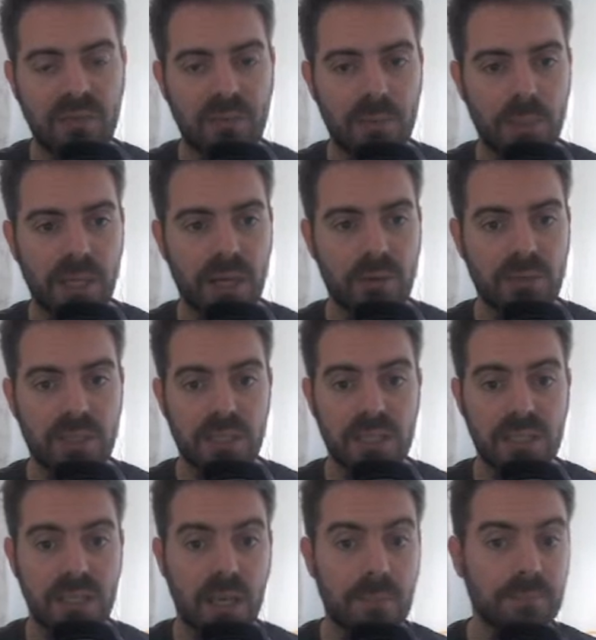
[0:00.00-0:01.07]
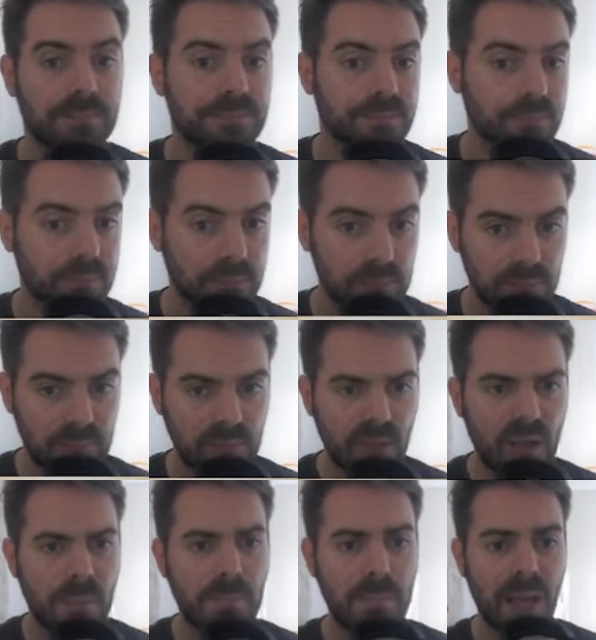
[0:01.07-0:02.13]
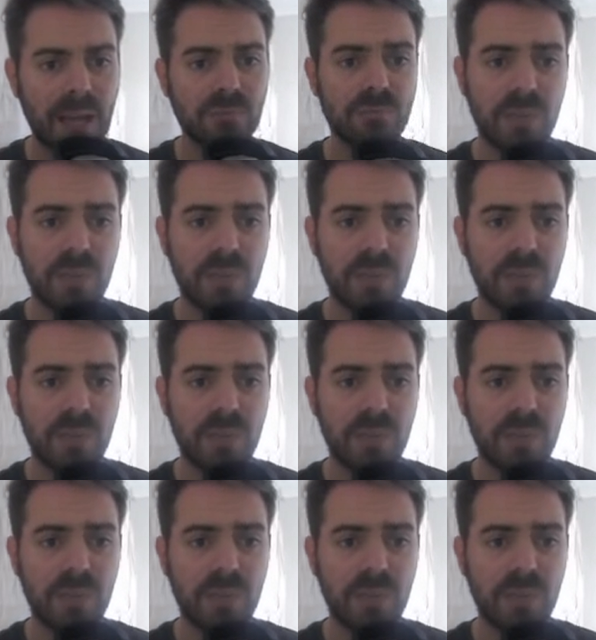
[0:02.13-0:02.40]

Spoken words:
everybody else in this team. Matt